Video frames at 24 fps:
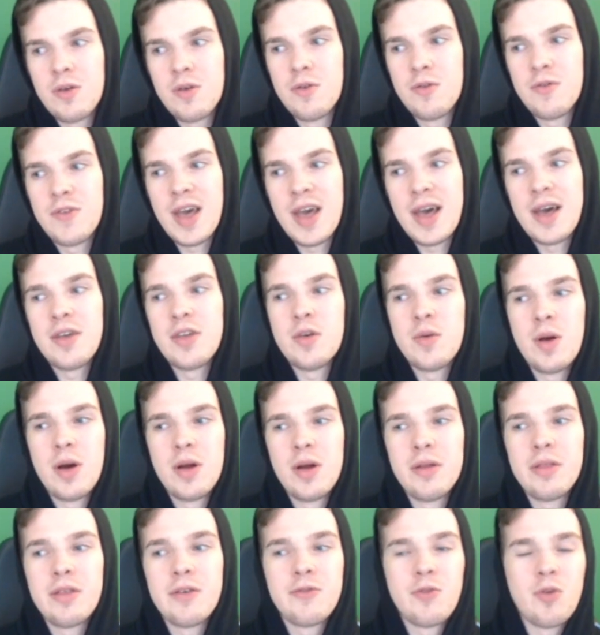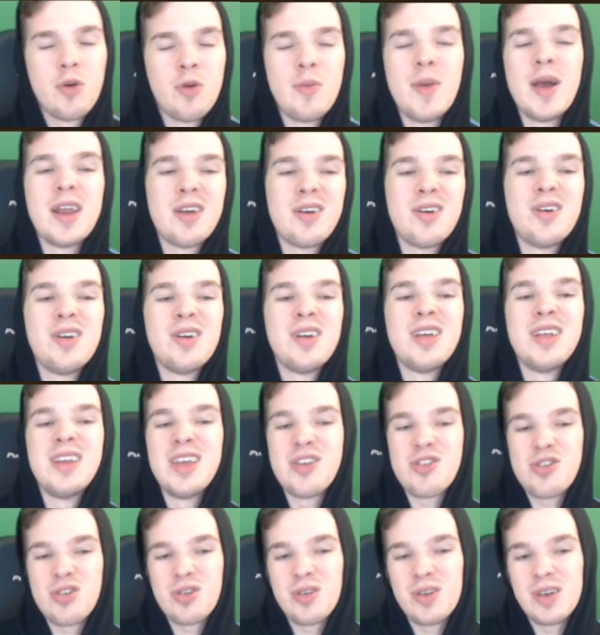value out of the 4 mana card
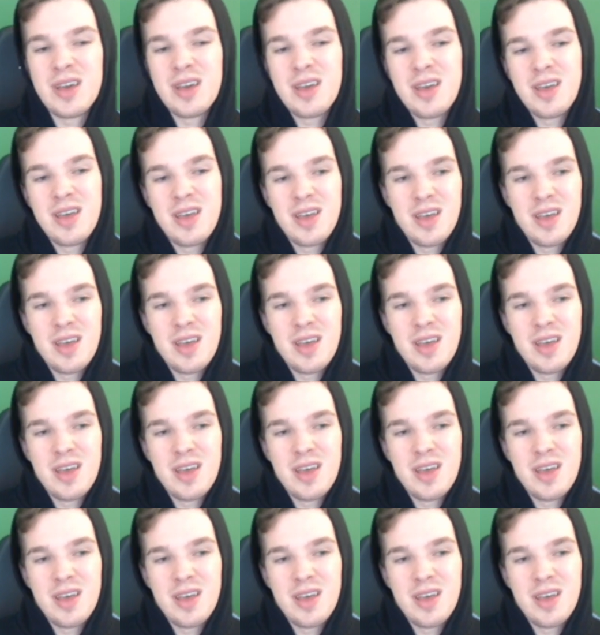initially.